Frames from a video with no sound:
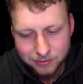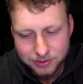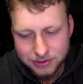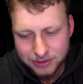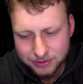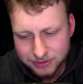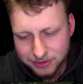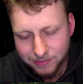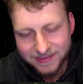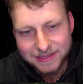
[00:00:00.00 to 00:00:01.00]
which was interesting
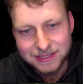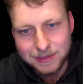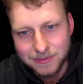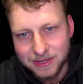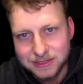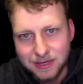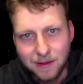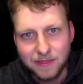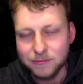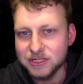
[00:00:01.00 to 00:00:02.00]
the way they did it because
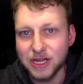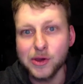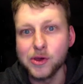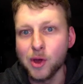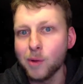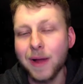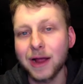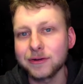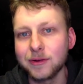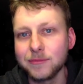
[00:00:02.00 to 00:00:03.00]
there was like no
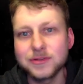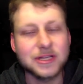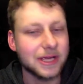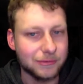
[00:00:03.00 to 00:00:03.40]
background music.